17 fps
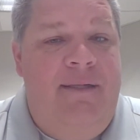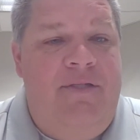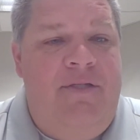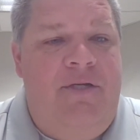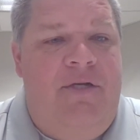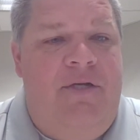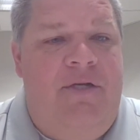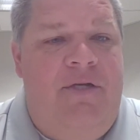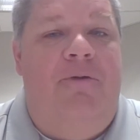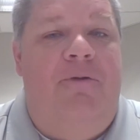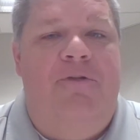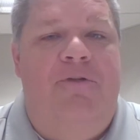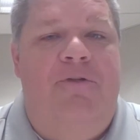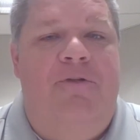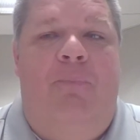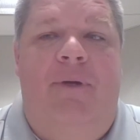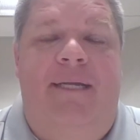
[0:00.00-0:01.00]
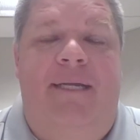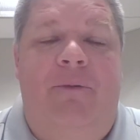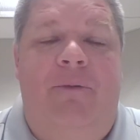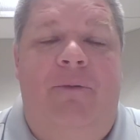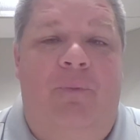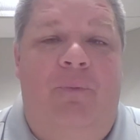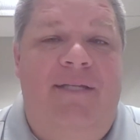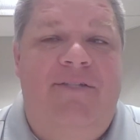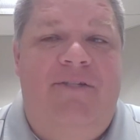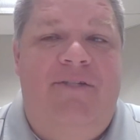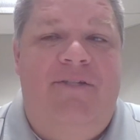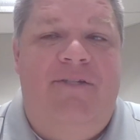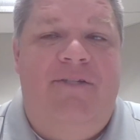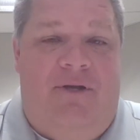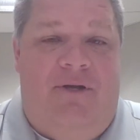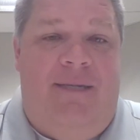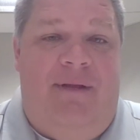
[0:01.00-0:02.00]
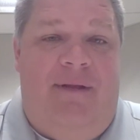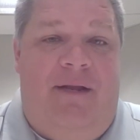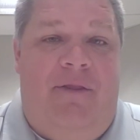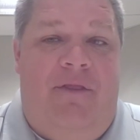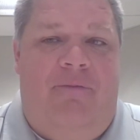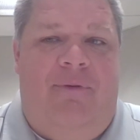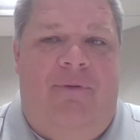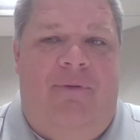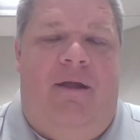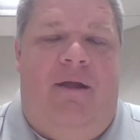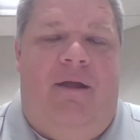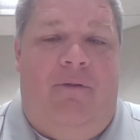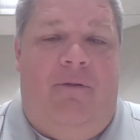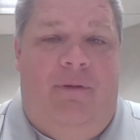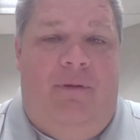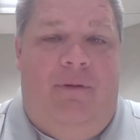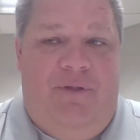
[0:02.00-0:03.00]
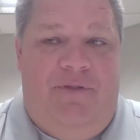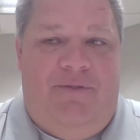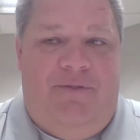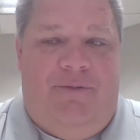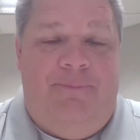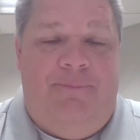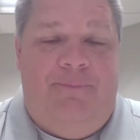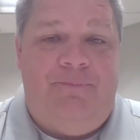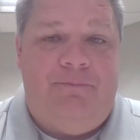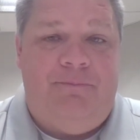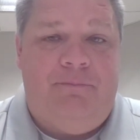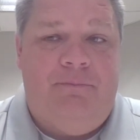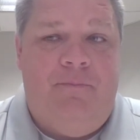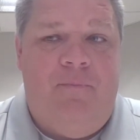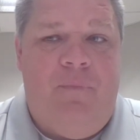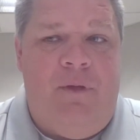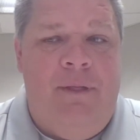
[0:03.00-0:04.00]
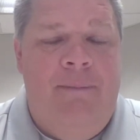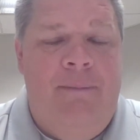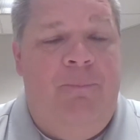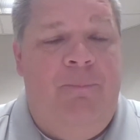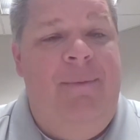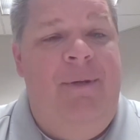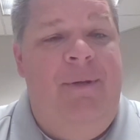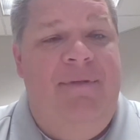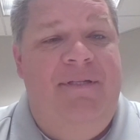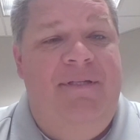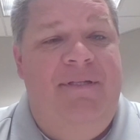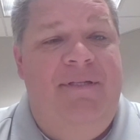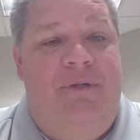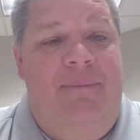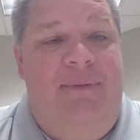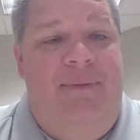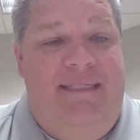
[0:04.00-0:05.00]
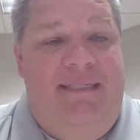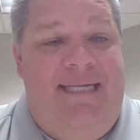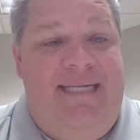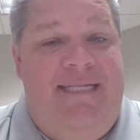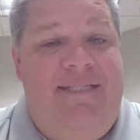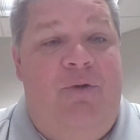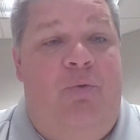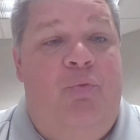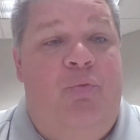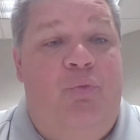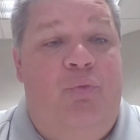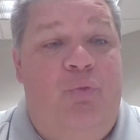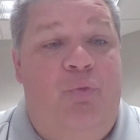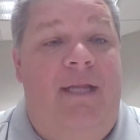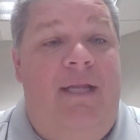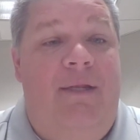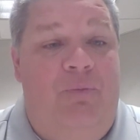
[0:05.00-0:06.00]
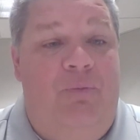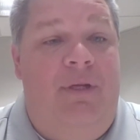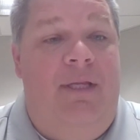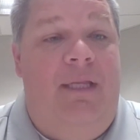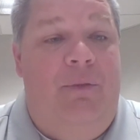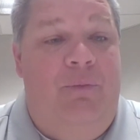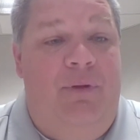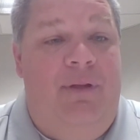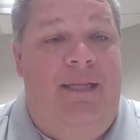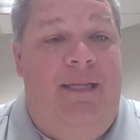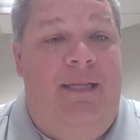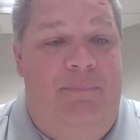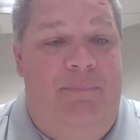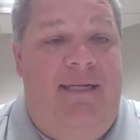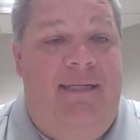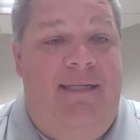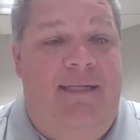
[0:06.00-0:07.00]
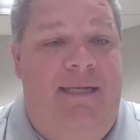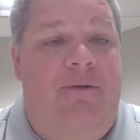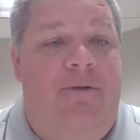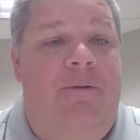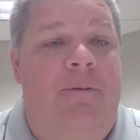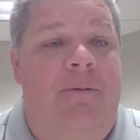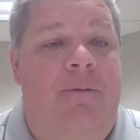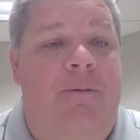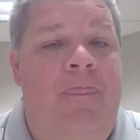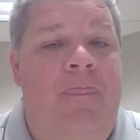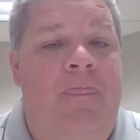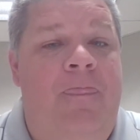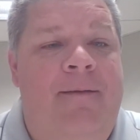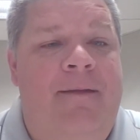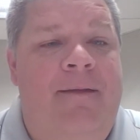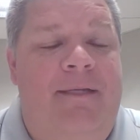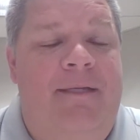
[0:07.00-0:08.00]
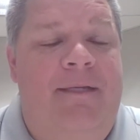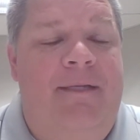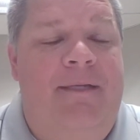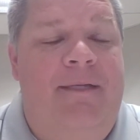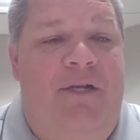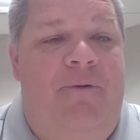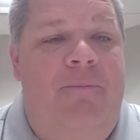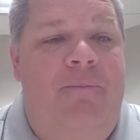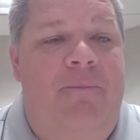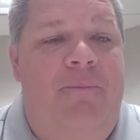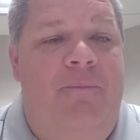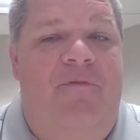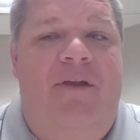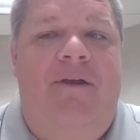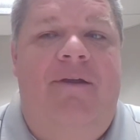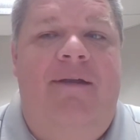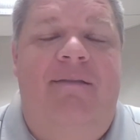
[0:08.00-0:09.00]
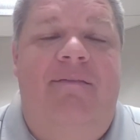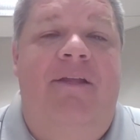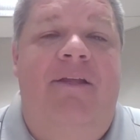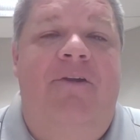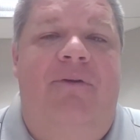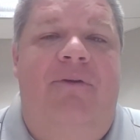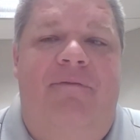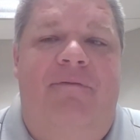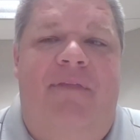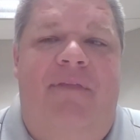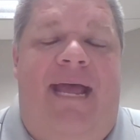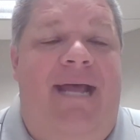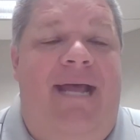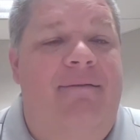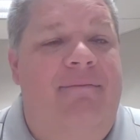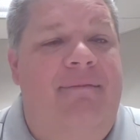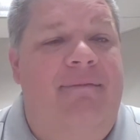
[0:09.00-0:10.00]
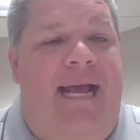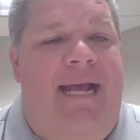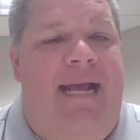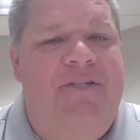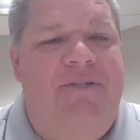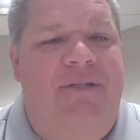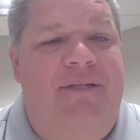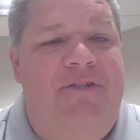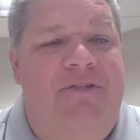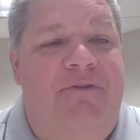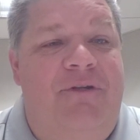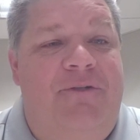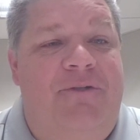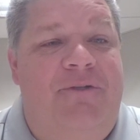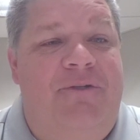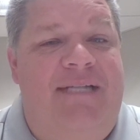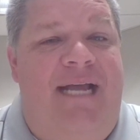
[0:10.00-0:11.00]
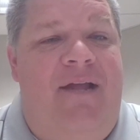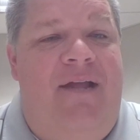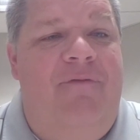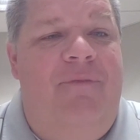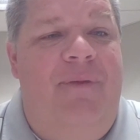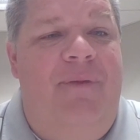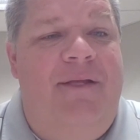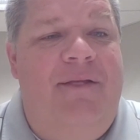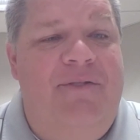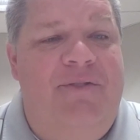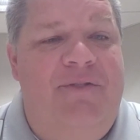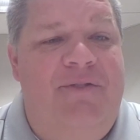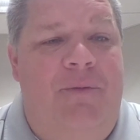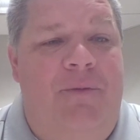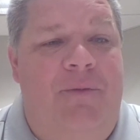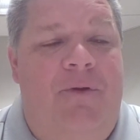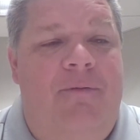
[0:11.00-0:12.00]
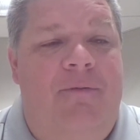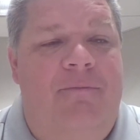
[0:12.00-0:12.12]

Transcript: To Carter's point, when we start talking about a $3 a bushel premium in soybeans, that's a really, really, really big deal. Very little of that actually trickles down from the consumer